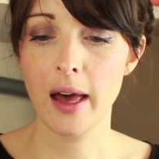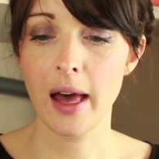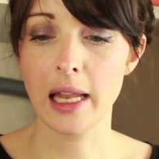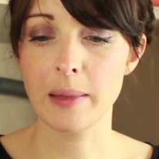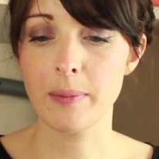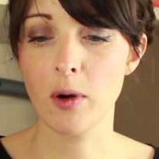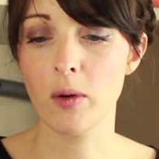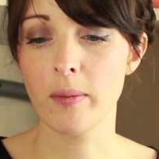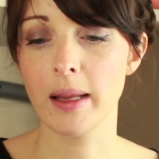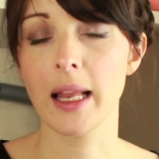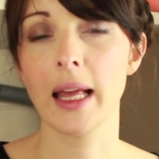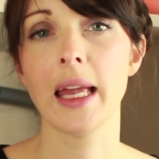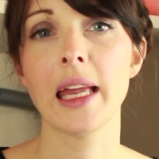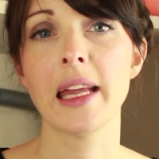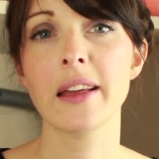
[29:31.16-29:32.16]
and he bought me
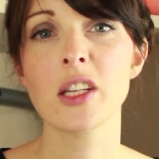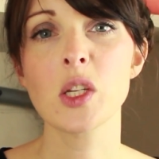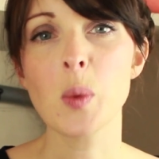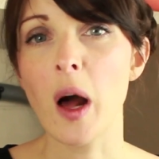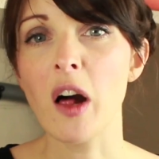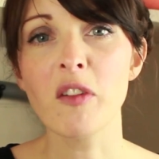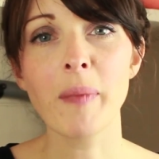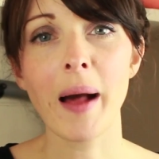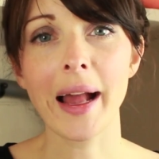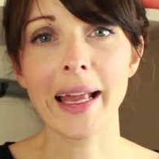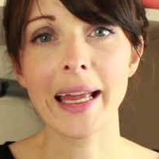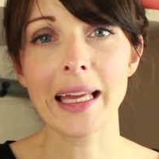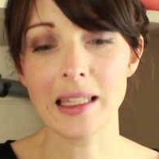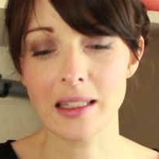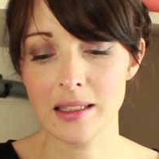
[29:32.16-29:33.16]
like 12
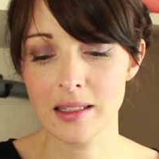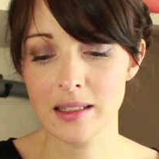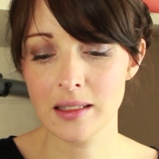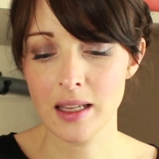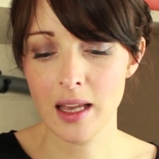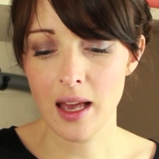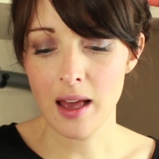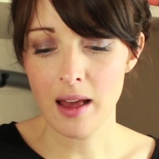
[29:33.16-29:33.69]
packets.